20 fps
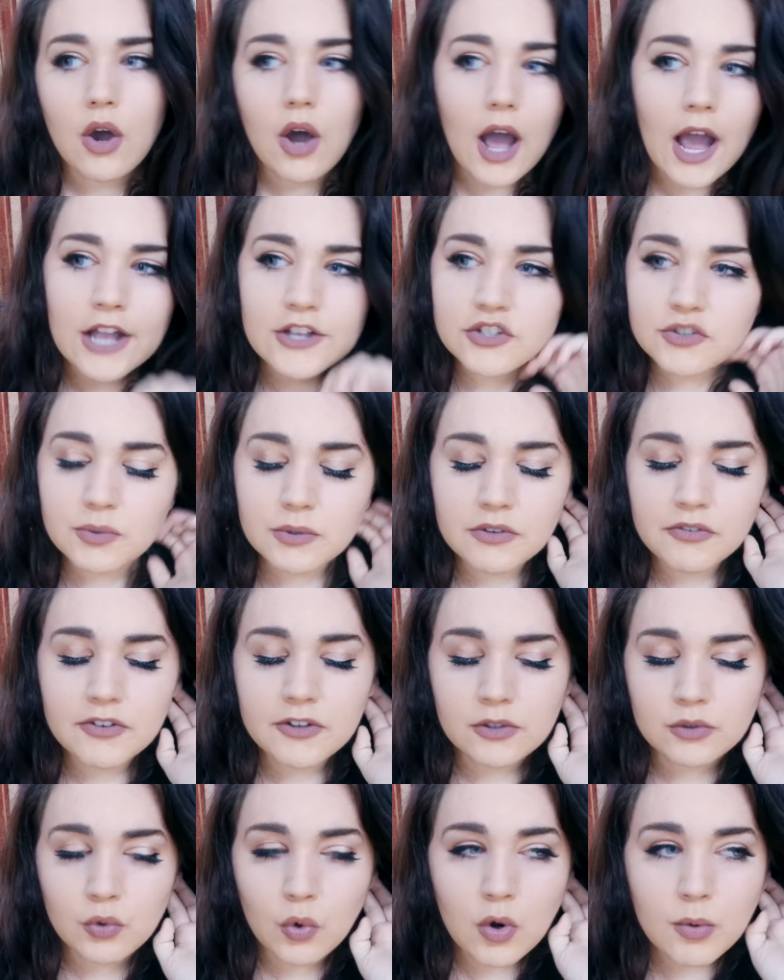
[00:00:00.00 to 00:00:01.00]
I just want to
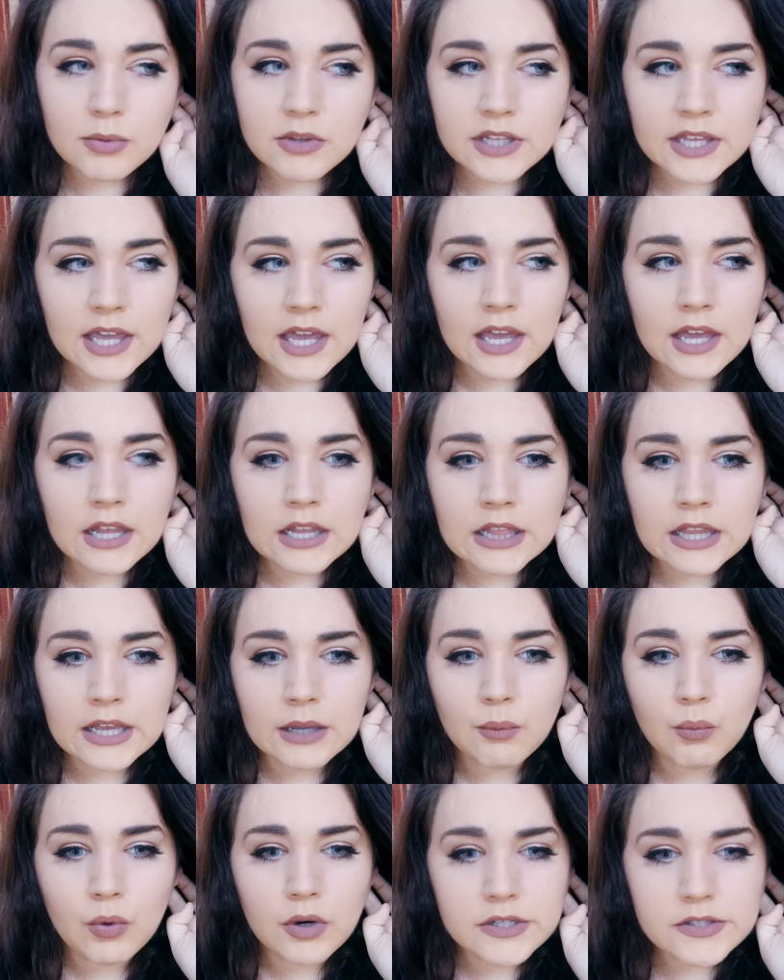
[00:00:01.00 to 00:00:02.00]
feel normal again.
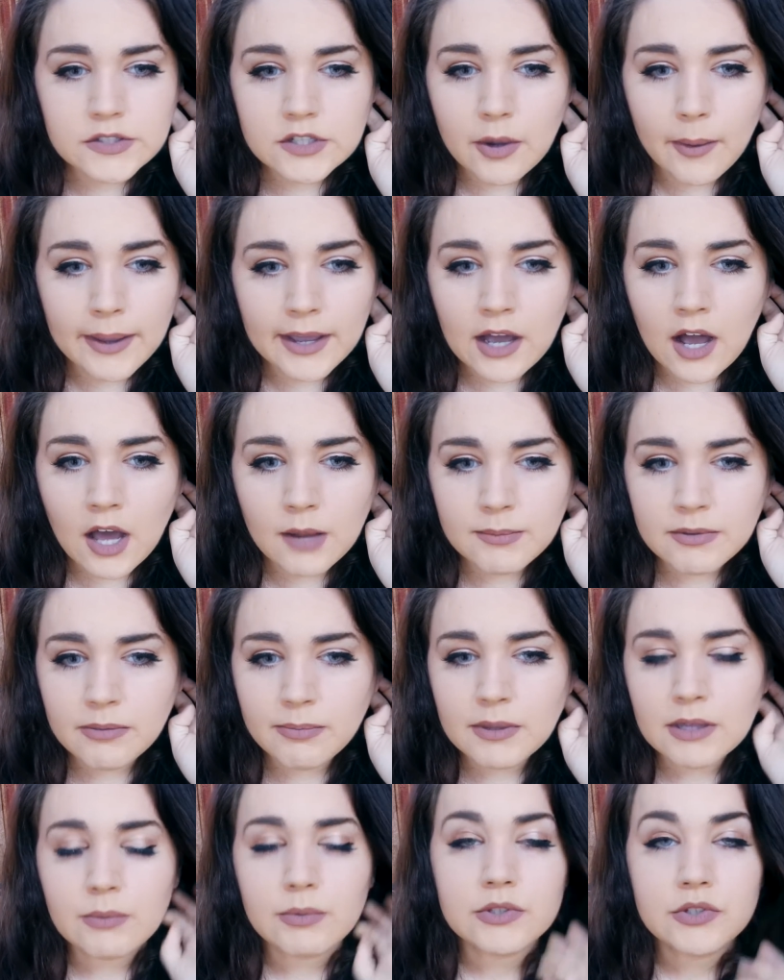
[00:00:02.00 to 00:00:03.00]
Like, what's going on with
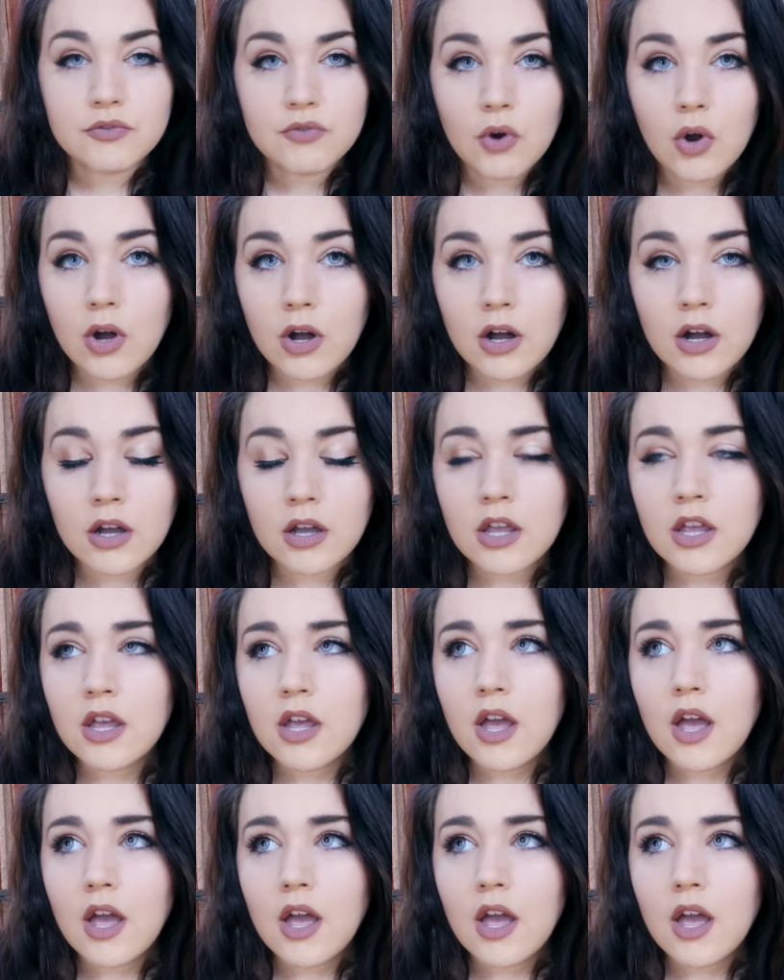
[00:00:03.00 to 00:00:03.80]
me? What's wrong?